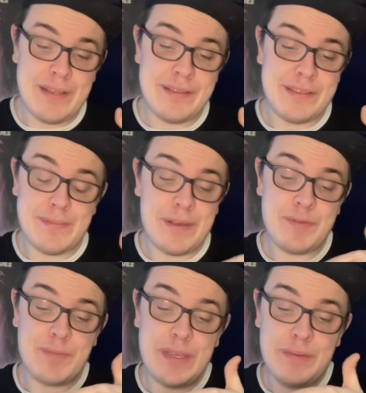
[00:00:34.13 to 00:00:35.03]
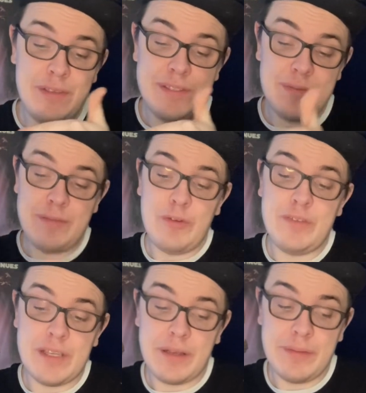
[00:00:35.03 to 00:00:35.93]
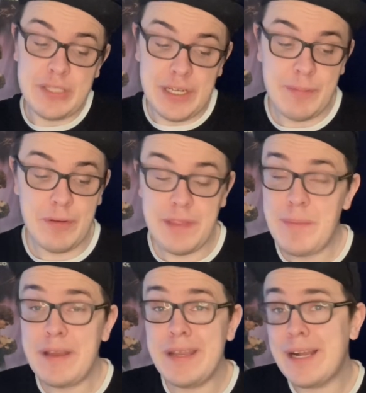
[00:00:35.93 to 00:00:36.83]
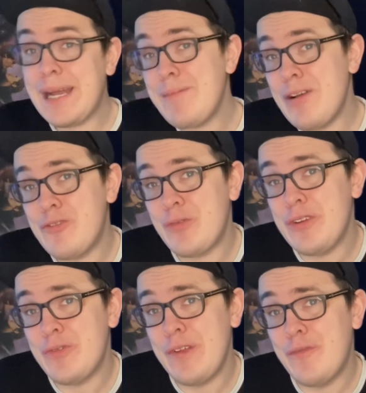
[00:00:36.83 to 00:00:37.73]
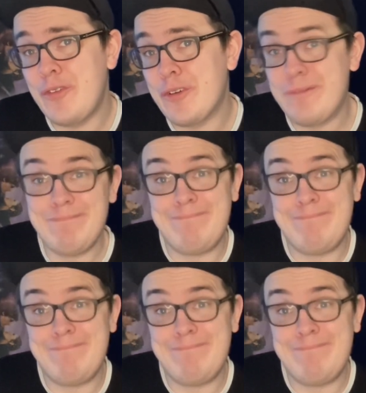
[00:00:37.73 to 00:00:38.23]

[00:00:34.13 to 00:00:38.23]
and sometimes maybe some of the movies I'm going to be talking about, they might not come out in 2024.